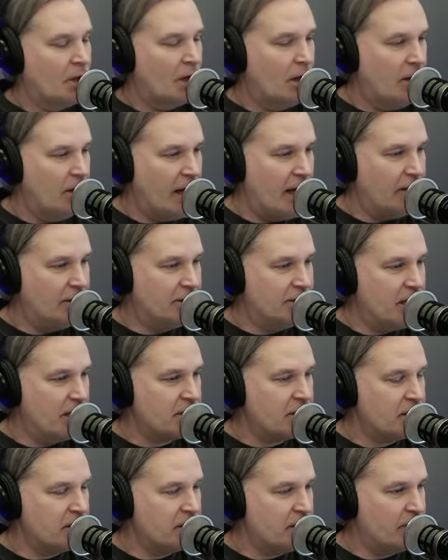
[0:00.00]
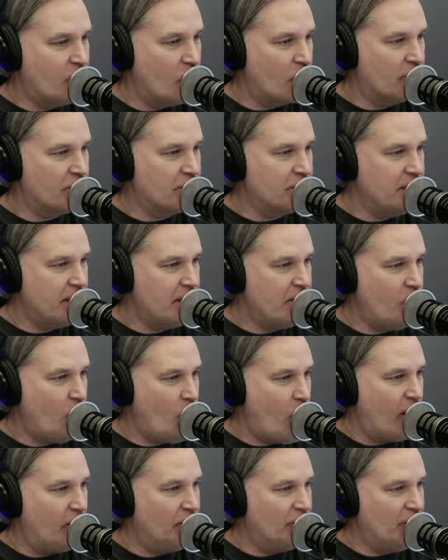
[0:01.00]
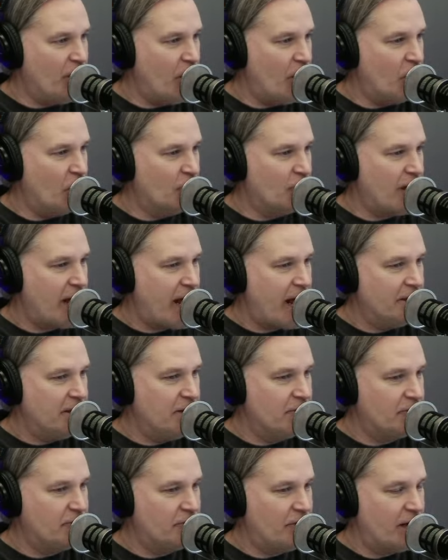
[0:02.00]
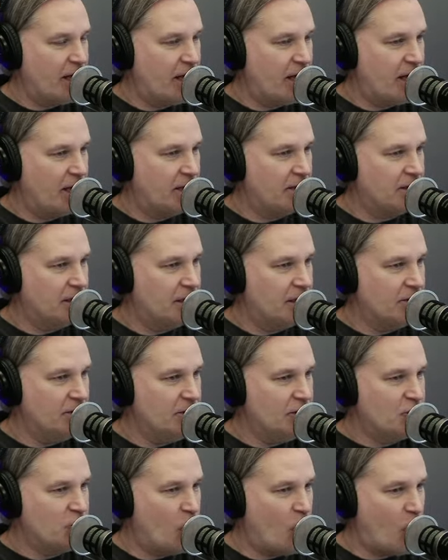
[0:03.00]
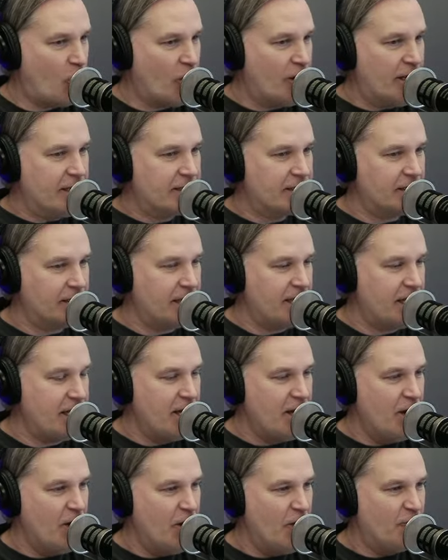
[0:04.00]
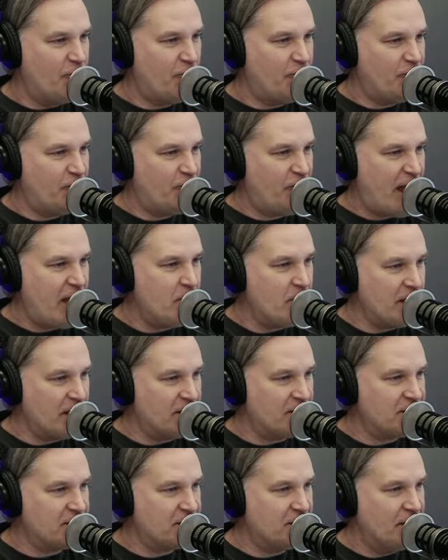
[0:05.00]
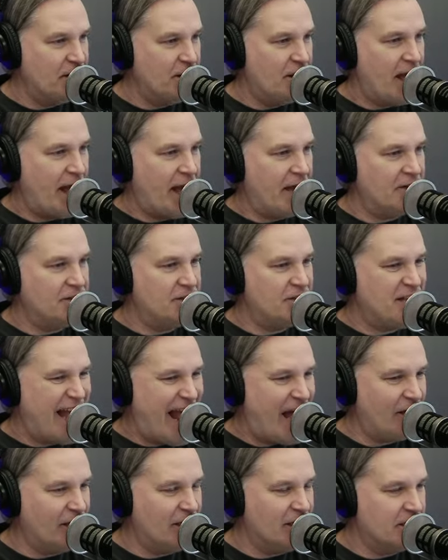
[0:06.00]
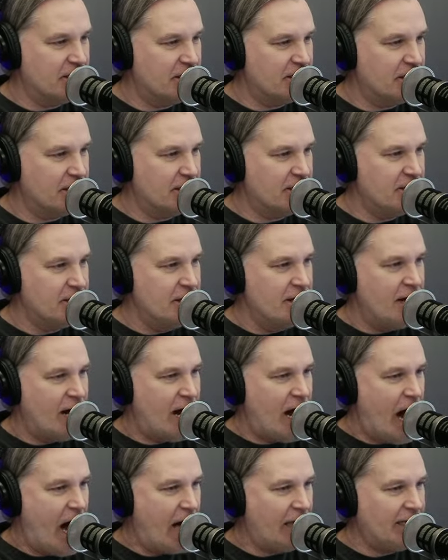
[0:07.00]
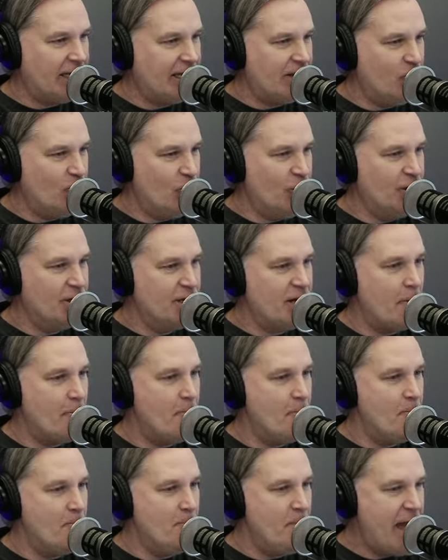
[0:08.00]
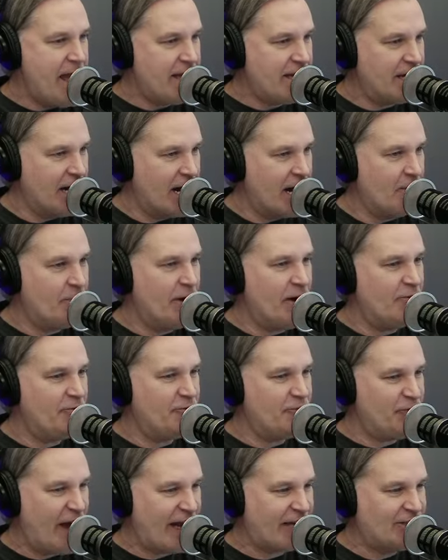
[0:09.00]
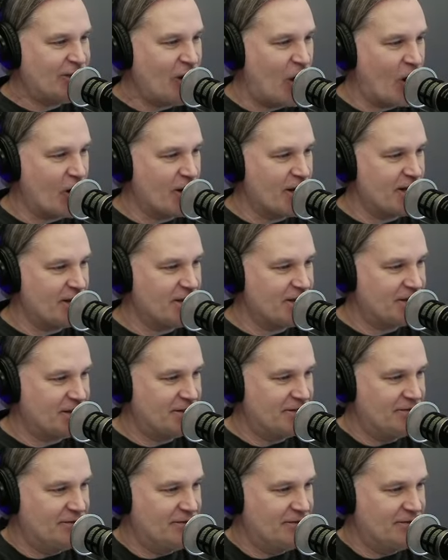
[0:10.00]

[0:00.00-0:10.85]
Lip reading: Alan Tuskus, of course, the well-known and notoriously famous and talented Hollywood makeup effect artist.